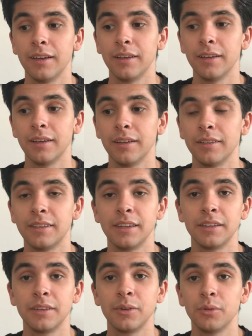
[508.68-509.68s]
uh,
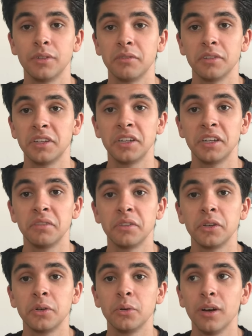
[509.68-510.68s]
didn't do it, didn't
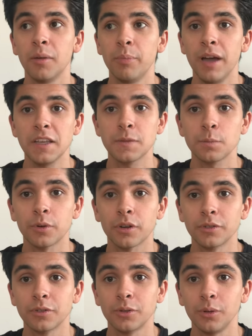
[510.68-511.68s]
even do a passport
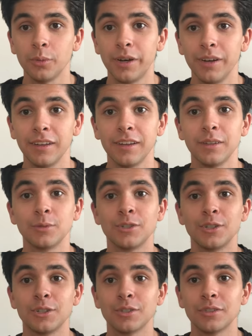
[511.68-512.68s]
control really. It was
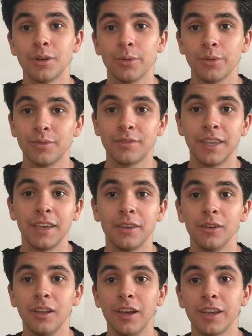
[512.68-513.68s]
just go take
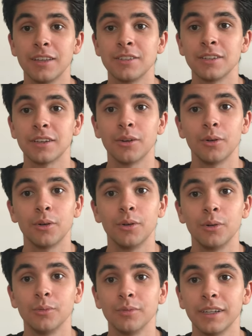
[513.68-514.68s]
your luggage and go
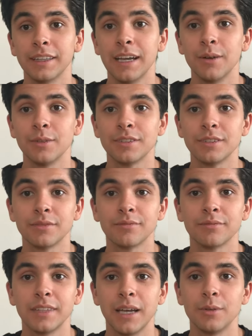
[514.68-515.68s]
home. Like that was
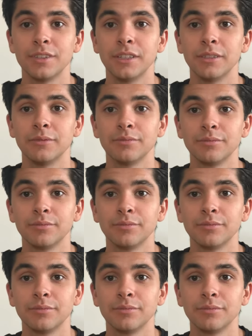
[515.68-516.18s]
that was it.